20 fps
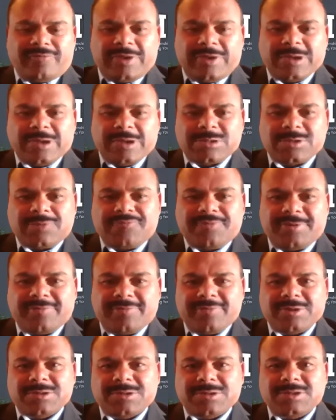
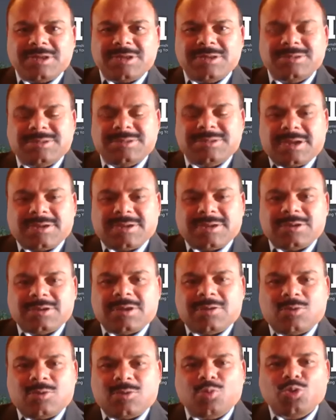philosophy, which says that
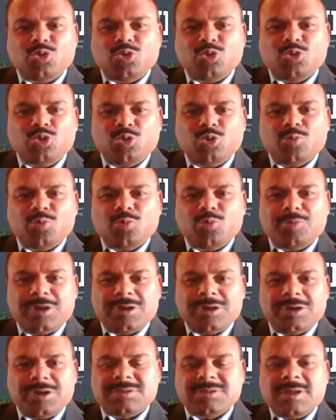uh, Ubuntu
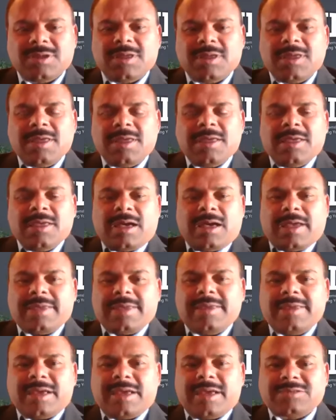means
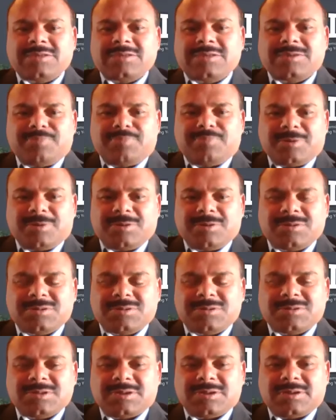I as a
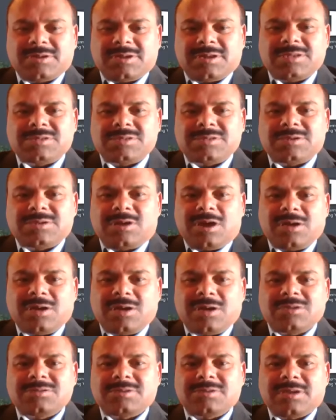person is
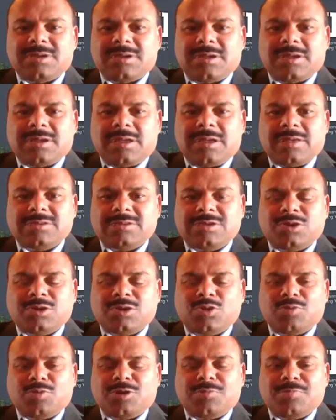not as
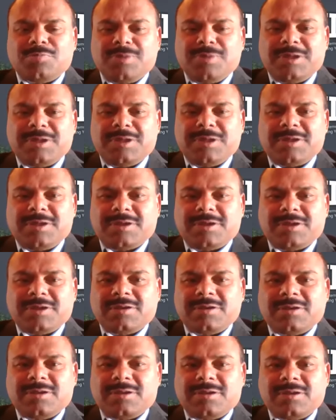a human being
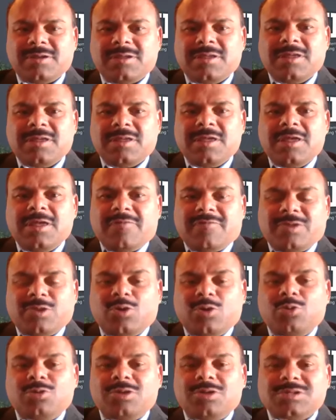
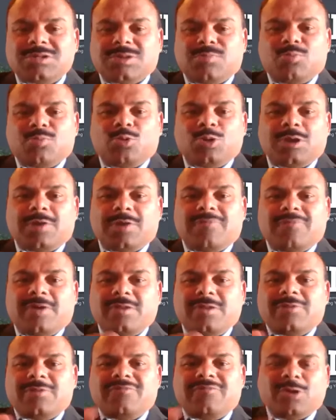without the support
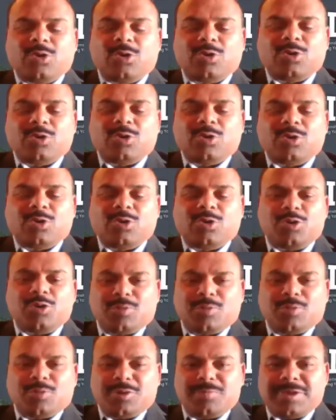of other fellow human
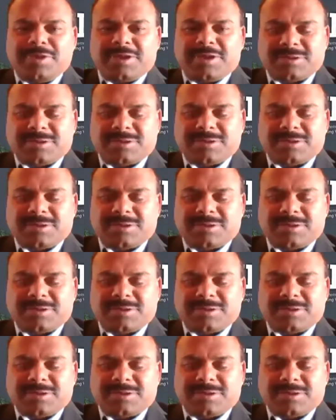beings.